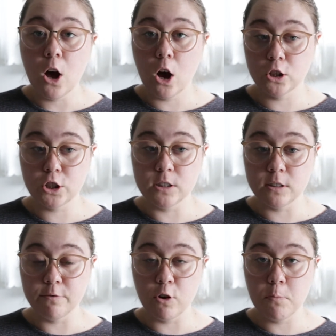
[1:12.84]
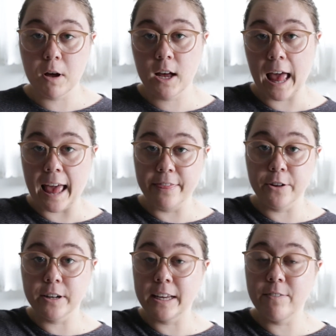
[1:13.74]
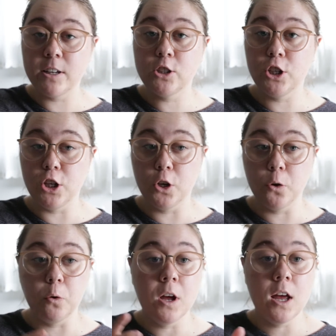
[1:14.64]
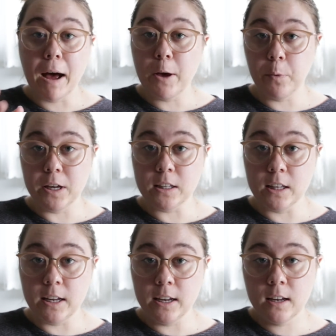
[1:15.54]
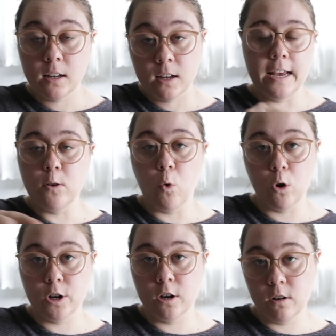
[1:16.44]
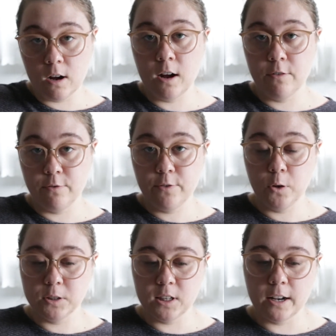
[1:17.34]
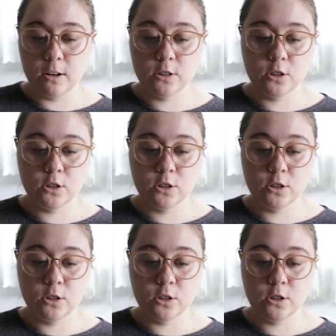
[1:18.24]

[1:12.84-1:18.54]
Hodgkin's lymphoma, and they're given to you bi-weekly in order of those letters.